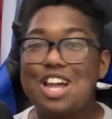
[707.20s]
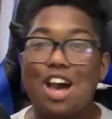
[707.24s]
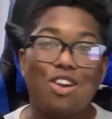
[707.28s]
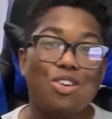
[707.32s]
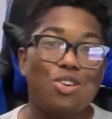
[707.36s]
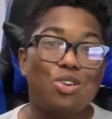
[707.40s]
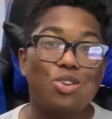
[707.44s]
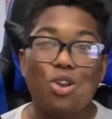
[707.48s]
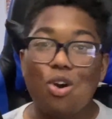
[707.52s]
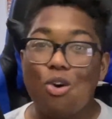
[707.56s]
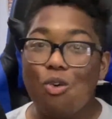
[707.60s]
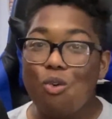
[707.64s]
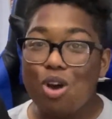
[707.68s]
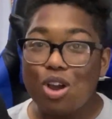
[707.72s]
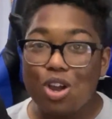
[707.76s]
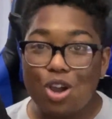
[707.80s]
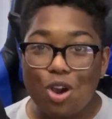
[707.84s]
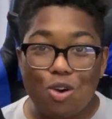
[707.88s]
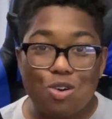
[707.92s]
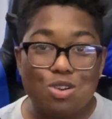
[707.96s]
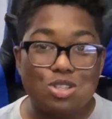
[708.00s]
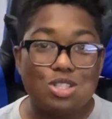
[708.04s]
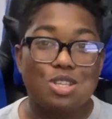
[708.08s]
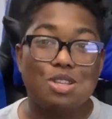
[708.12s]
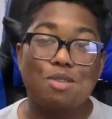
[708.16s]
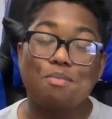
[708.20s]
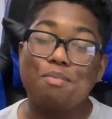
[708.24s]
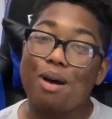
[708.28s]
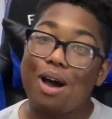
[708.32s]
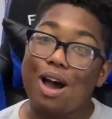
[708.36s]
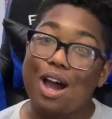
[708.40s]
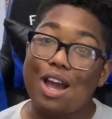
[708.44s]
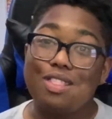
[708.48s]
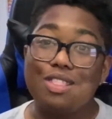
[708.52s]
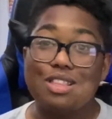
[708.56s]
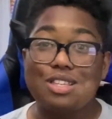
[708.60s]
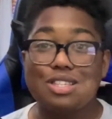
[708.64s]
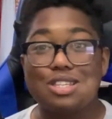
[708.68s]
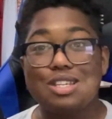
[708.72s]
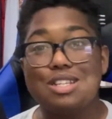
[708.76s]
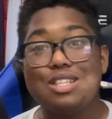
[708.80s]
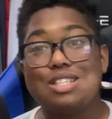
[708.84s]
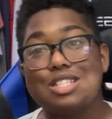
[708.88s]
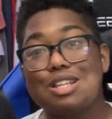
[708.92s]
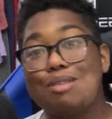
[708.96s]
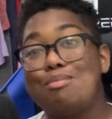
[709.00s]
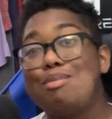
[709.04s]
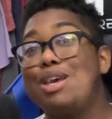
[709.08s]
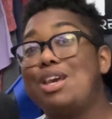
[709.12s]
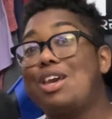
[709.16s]
now you know what goes in behind the
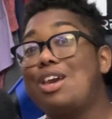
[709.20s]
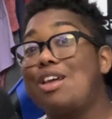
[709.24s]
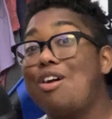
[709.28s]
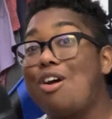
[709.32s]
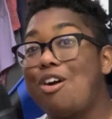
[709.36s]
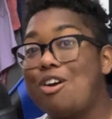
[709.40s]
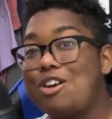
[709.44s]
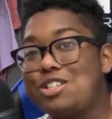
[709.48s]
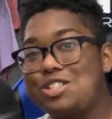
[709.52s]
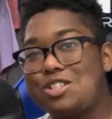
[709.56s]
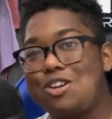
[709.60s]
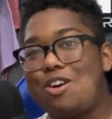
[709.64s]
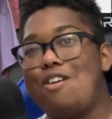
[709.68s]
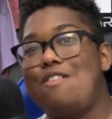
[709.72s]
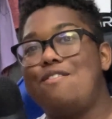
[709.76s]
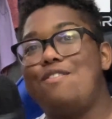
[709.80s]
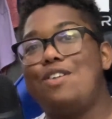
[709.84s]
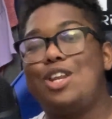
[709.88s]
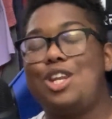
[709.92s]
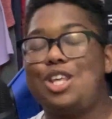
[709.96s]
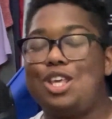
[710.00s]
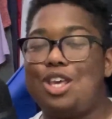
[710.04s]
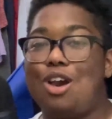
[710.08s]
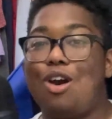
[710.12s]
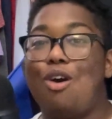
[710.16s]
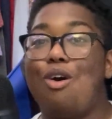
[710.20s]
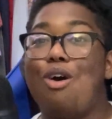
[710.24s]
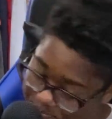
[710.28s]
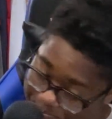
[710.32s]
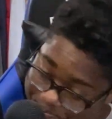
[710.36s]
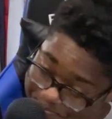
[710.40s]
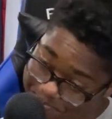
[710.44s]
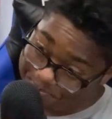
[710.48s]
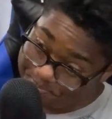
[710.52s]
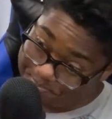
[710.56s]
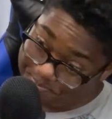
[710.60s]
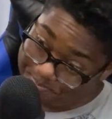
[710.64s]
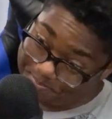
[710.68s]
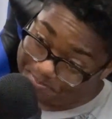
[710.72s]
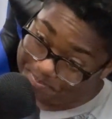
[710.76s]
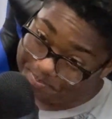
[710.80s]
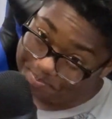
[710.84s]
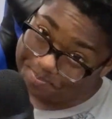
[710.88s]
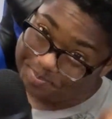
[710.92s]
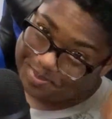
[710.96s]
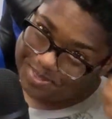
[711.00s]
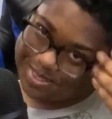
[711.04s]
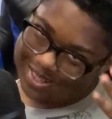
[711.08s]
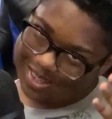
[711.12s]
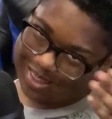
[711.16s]
scenes to make an R-Star video.
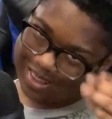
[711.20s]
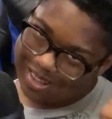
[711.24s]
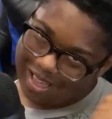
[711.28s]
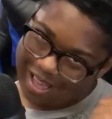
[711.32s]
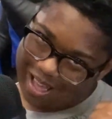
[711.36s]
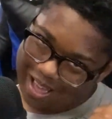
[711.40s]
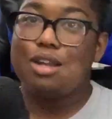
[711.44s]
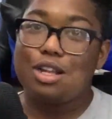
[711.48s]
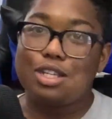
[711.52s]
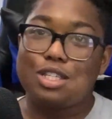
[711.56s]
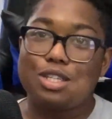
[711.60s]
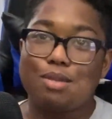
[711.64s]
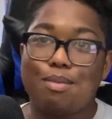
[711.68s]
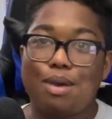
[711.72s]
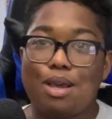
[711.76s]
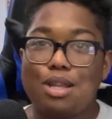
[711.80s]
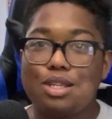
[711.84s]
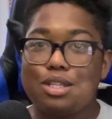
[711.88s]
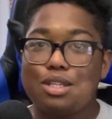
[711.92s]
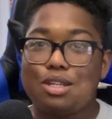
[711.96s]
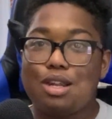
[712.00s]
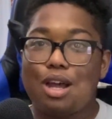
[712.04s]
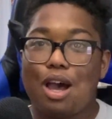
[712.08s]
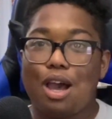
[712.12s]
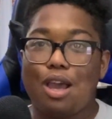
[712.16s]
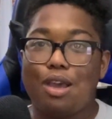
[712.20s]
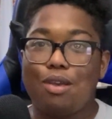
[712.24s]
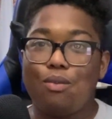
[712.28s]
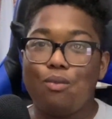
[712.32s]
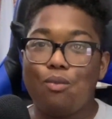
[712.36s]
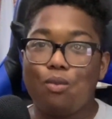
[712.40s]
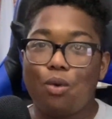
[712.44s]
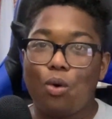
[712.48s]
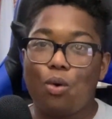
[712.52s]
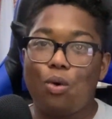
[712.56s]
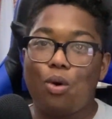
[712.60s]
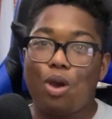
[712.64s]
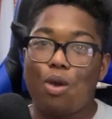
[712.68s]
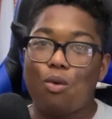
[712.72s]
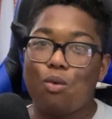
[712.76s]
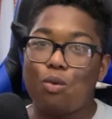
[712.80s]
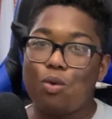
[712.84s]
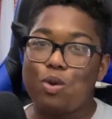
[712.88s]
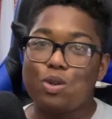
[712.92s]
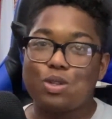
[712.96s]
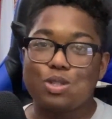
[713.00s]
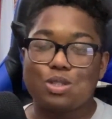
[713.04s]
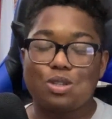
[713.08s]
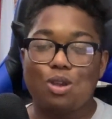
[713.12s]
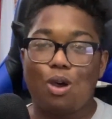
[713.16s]
It's a lot. Not to mention, I wrote, I
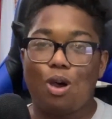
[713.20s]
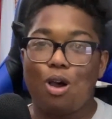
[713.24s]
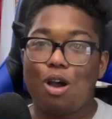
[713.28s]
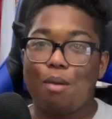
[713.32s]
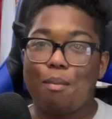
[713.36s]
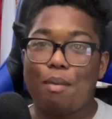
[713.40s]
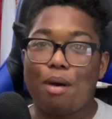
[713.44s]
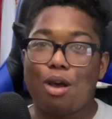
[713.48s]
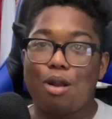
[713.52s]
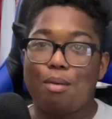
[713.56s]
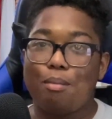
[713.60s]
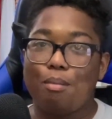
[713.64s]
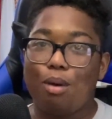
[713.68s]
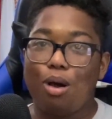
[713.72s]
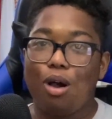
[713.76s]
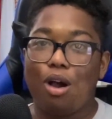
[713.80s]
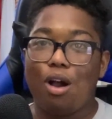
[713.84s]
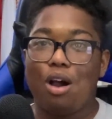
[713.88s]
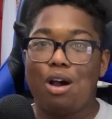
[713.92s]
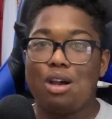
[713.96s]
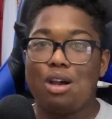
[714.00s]
wrote a song about Among